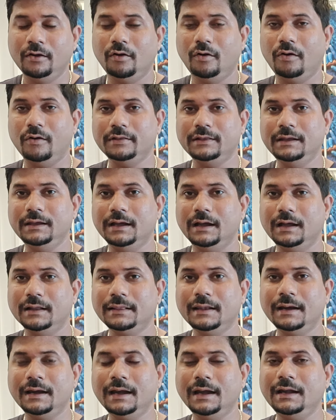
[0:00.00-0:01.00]
On the
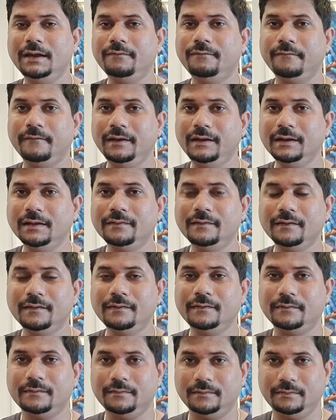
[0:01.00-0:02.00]
other hand, if Venus
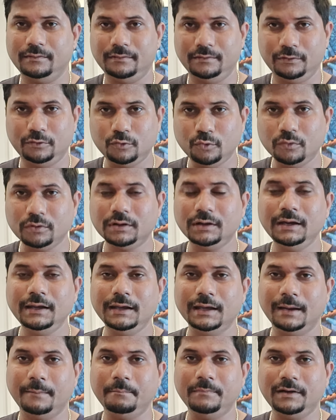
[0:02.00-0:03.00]
is
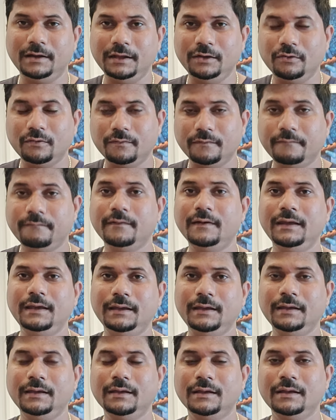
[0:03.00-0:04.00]
totally empty or
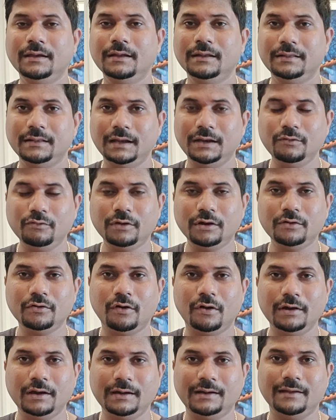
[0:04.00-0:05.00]
free, then you can
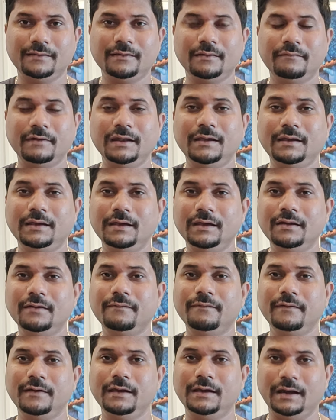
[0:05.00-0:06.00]
call it as a very
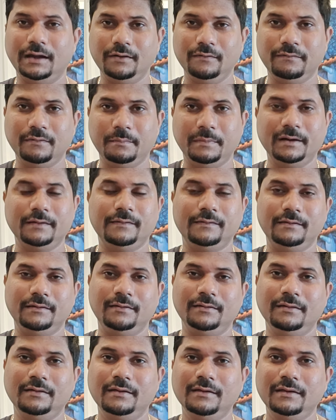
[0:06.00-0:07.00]
carefree kind of a
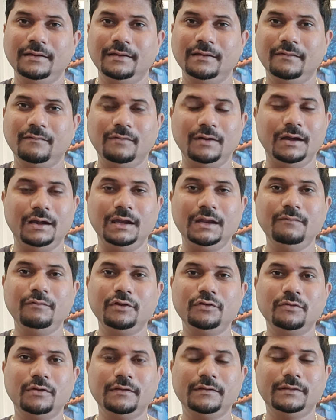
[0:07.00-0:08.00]
person, where
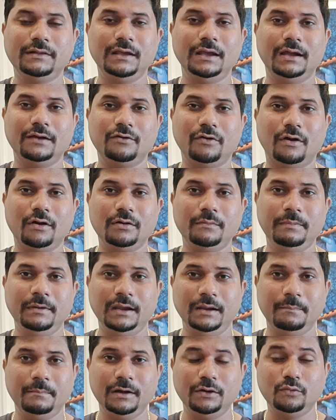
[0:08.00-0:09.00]
individuals, they are not
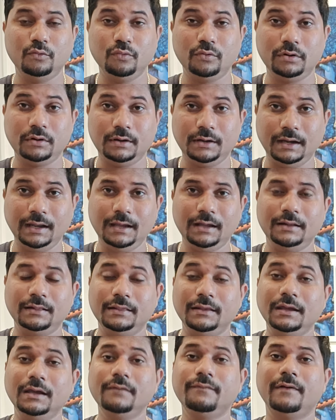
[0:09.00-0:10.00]
be able to
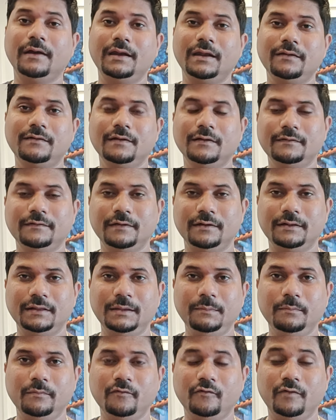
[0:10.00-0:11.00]
take their financial
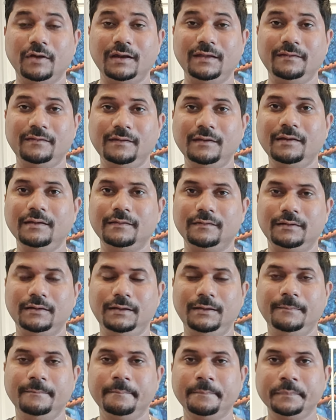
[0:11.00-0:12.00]
journey very
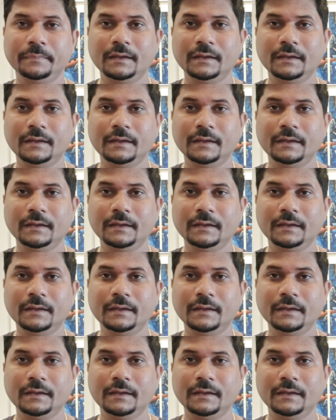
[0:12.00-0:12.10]
seriously.